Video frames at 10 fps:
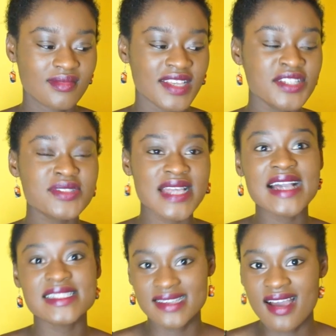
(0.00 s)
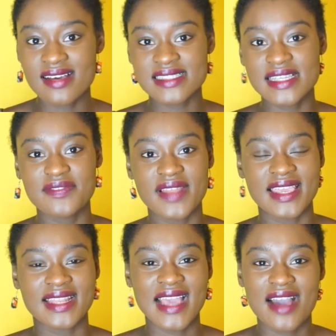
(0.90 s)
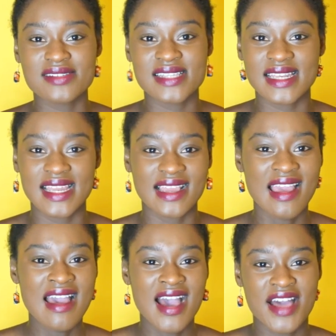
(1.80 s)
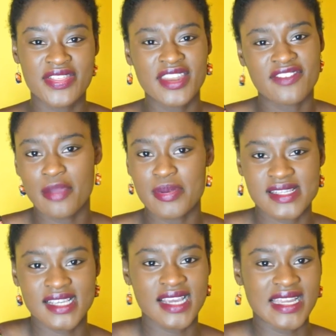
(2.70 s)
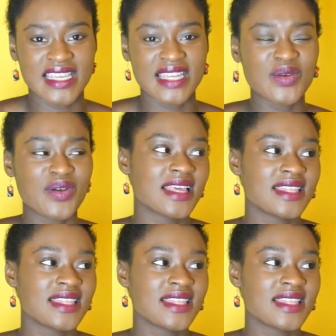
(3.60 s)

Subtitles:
she was acting as if like it counted, like her 35% Ghanaian,